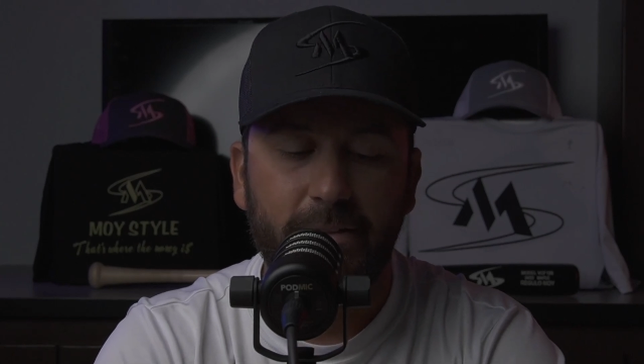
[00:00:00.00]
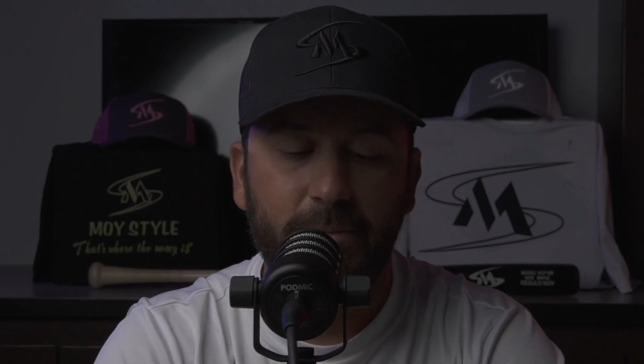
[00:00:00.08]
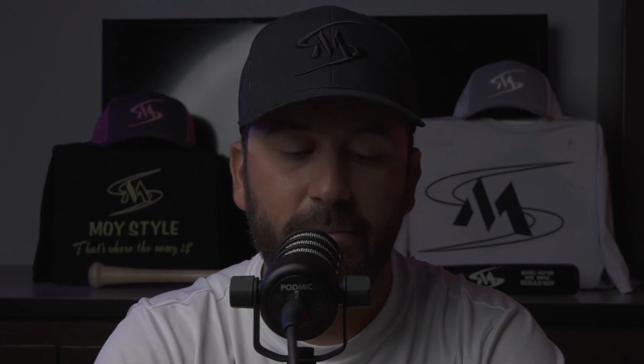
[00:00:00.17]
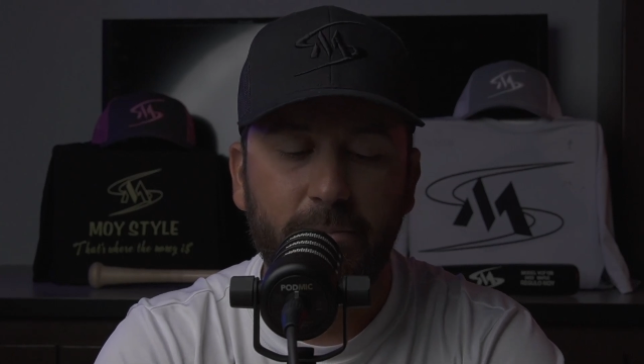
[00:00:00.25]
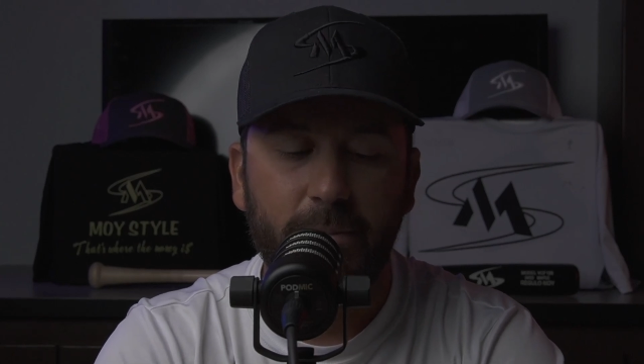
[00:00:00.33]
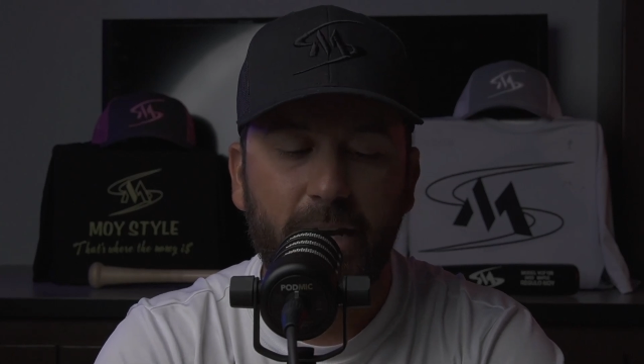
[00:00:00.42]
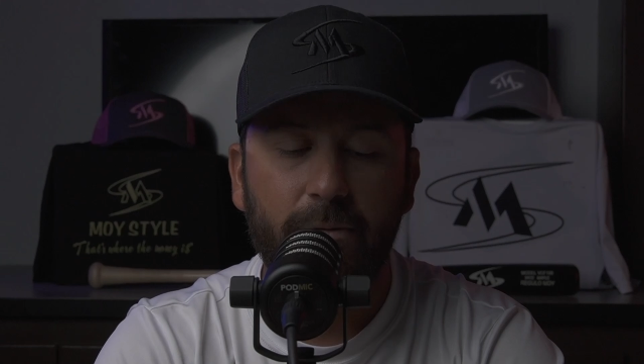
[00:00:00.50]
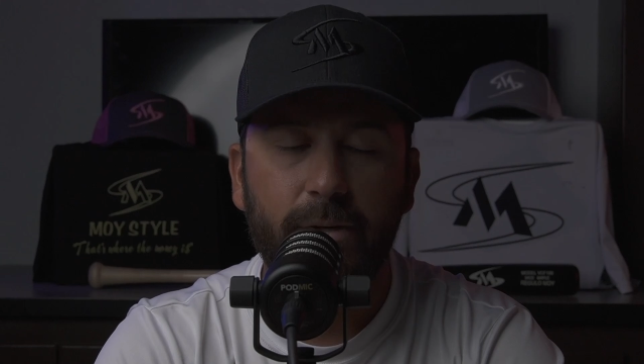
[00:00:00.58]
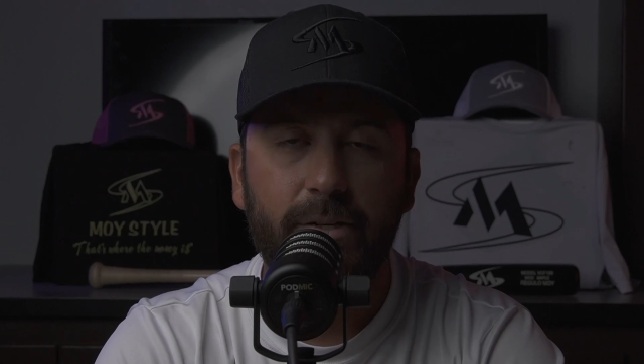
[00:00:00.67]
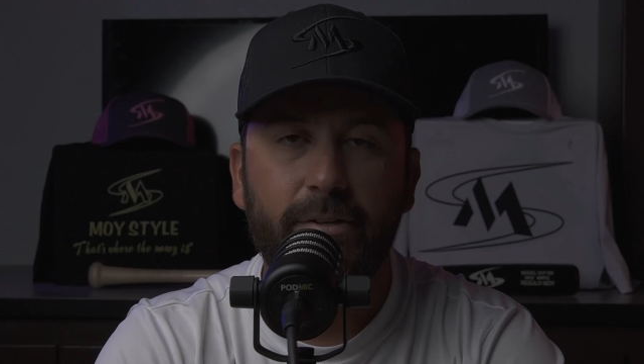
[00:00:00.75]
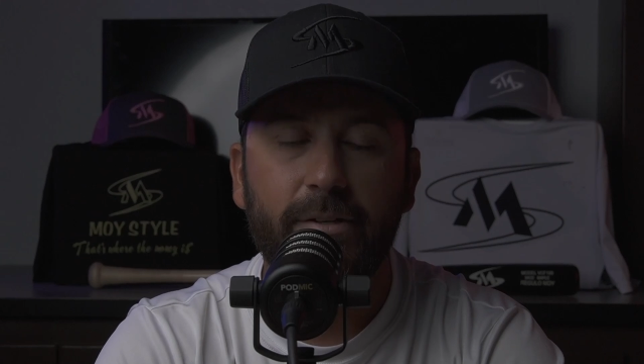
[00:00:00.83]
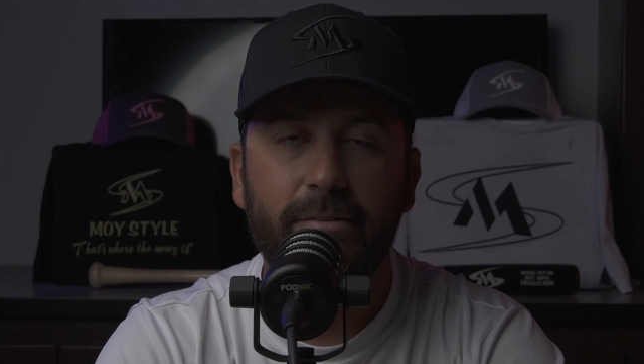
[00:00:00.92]

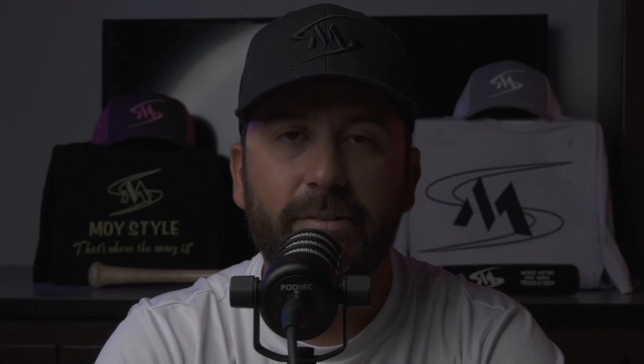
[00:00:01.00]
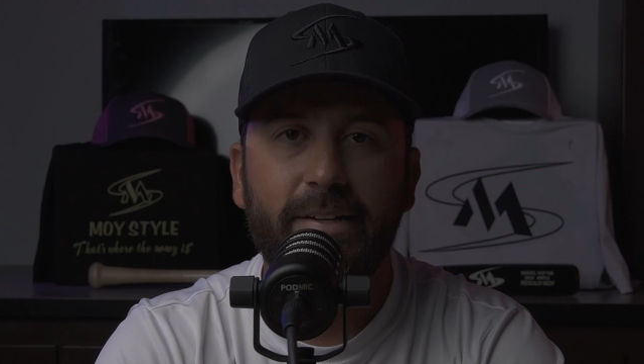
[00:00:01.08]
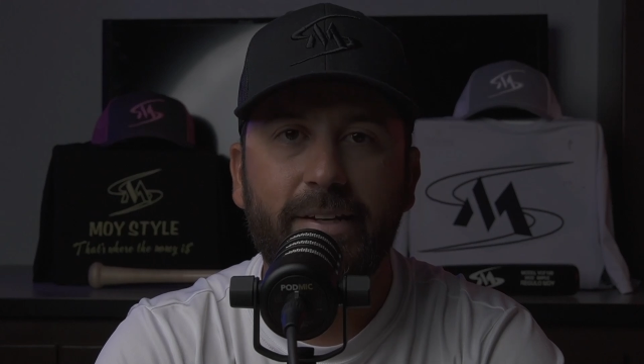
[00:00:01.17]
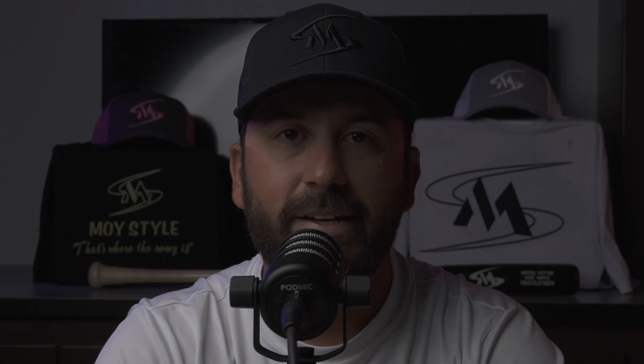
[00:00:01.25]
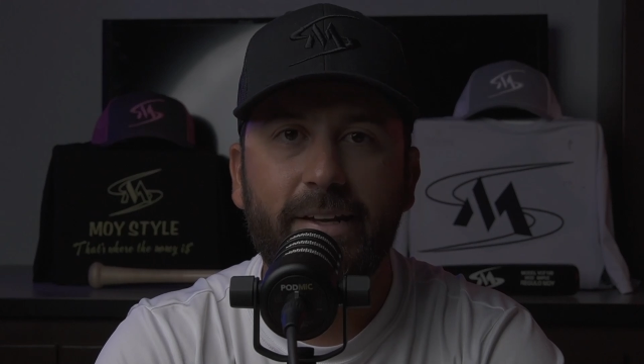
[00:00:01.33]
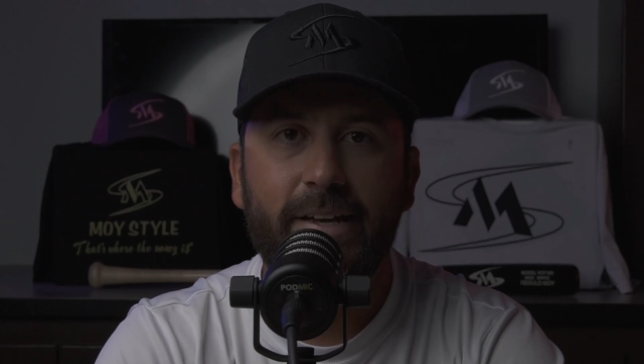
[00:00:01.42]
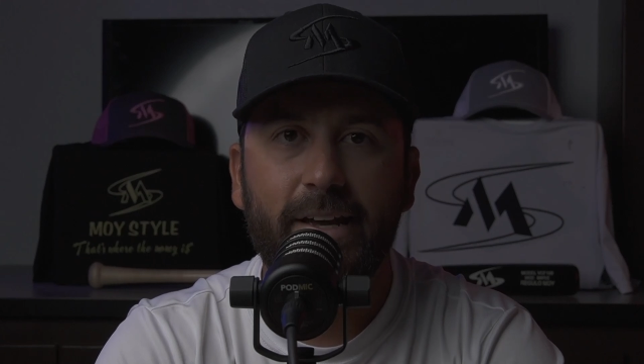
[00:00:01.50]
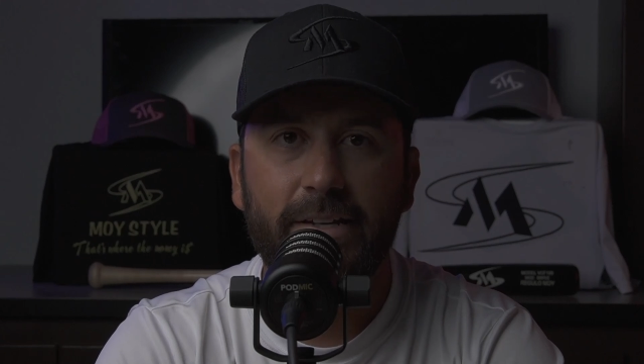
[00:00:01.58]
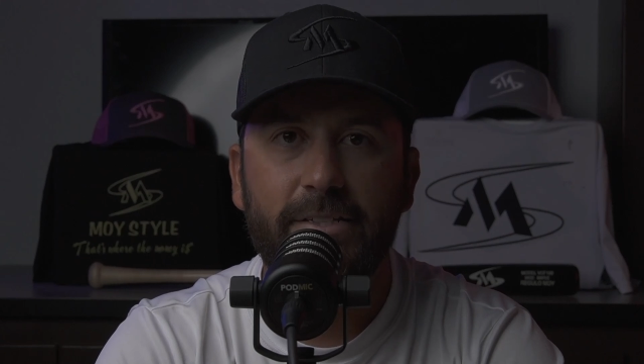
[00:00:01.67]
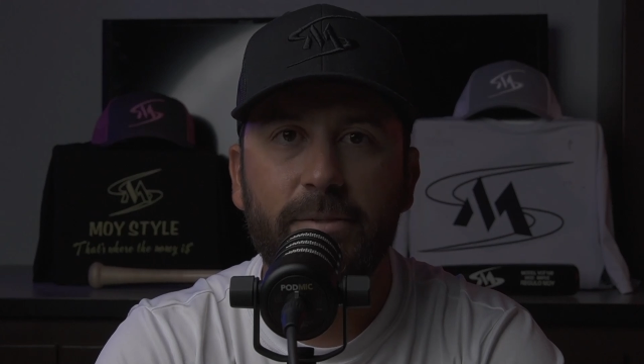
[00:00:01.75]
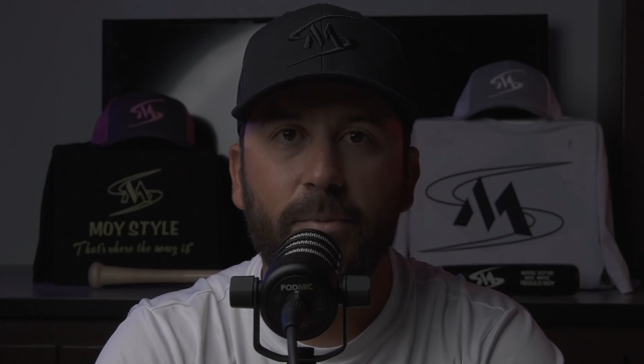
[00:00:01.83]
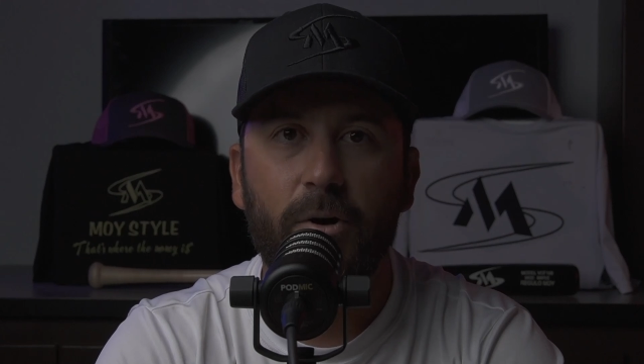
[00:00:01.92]
maybe could
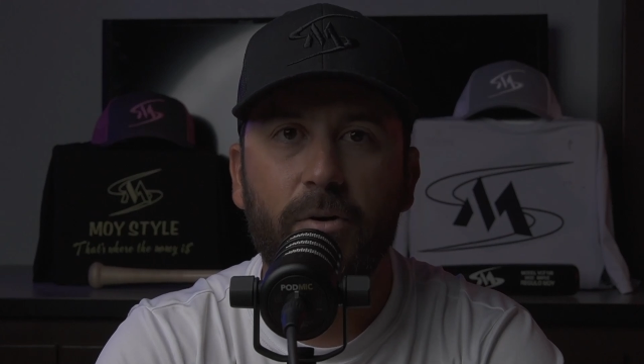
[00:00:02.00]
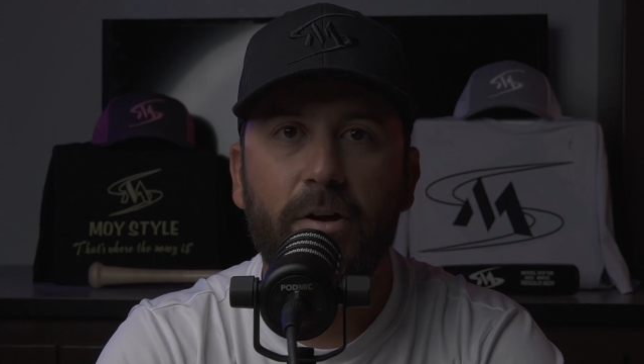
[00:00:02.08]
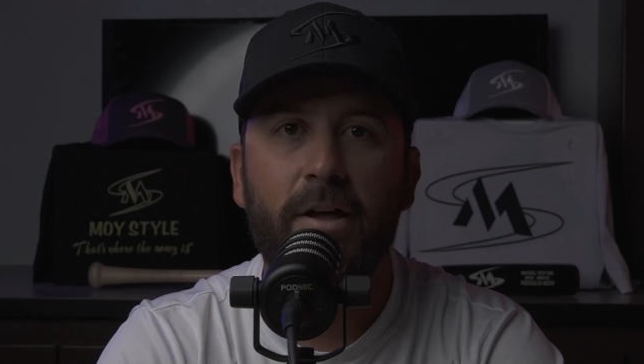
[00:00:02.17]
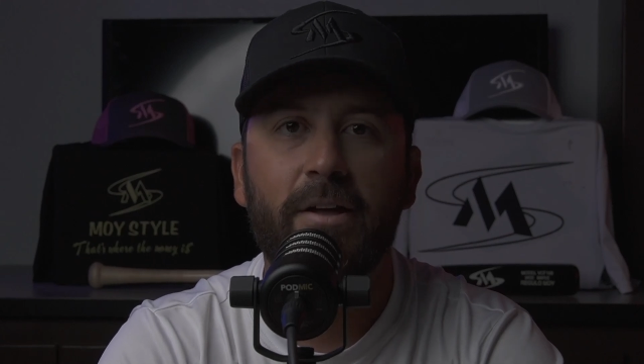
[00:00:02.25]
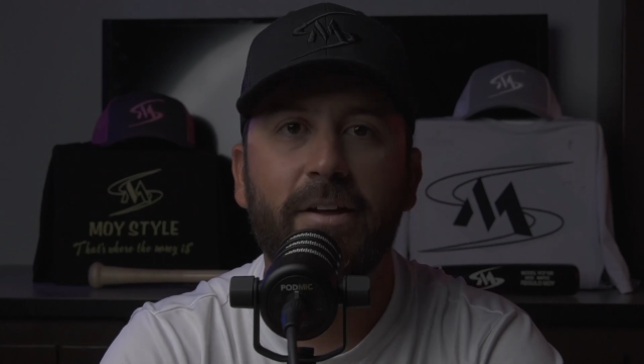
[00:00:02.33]
catch the ball,